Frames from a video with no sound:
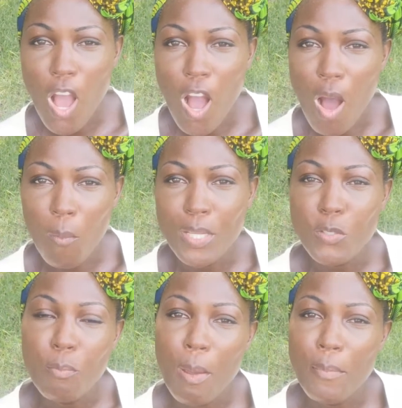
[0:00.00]
always
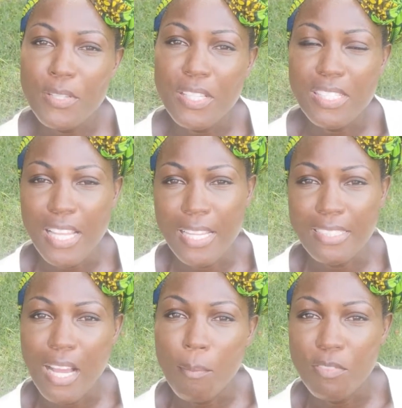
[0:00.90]
remember to stay in
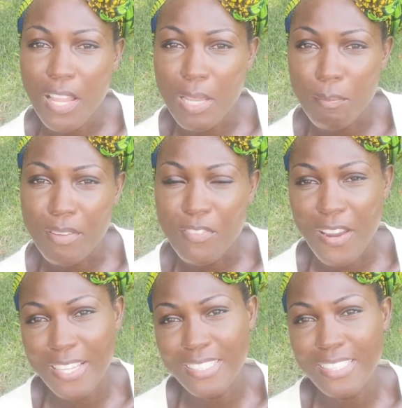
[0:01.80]
top flight, my
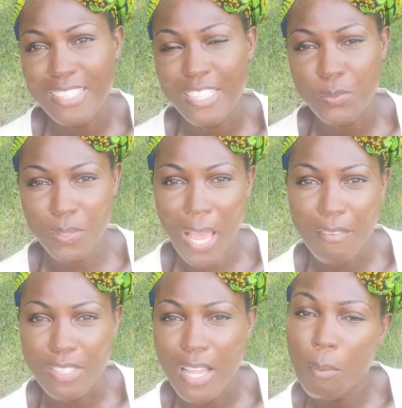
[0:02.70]
friends, because we
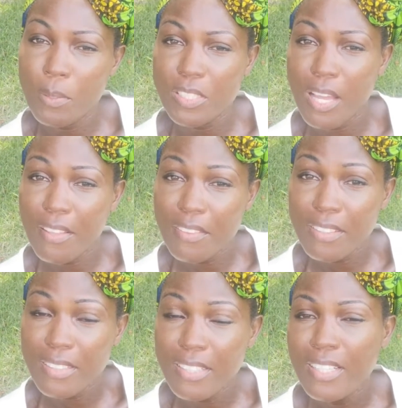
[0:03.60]
have to help each
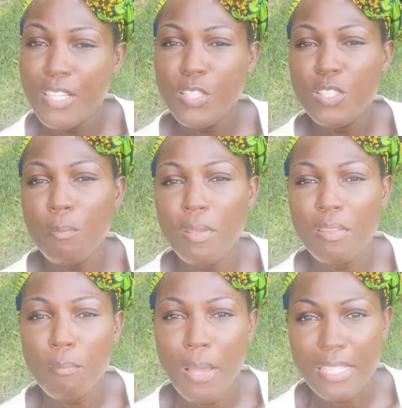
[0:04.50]
other to be
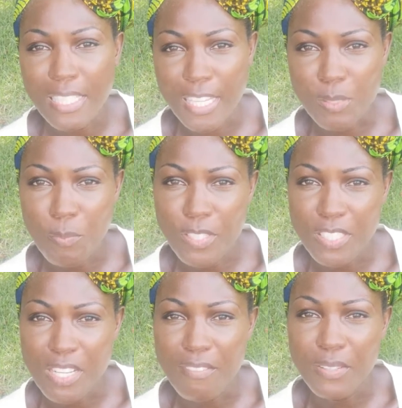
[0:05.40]
the best
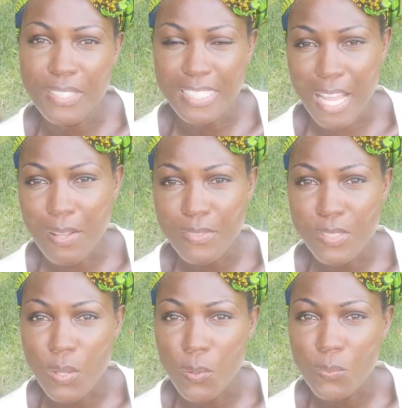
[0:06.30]
expression of ourselves.
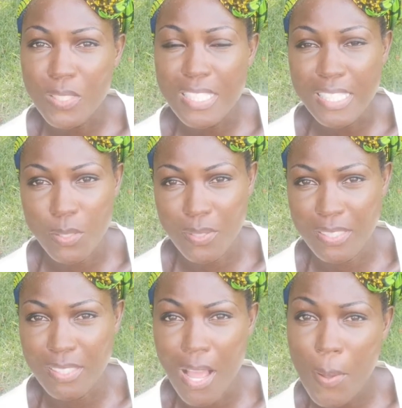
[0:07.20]
So see you
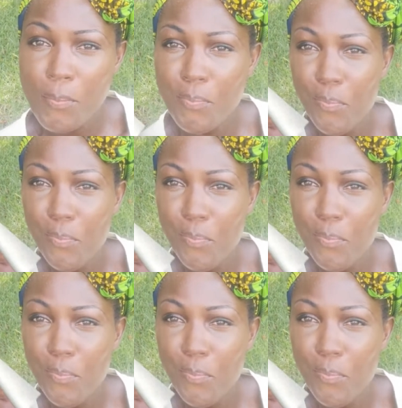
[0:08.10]
at the top.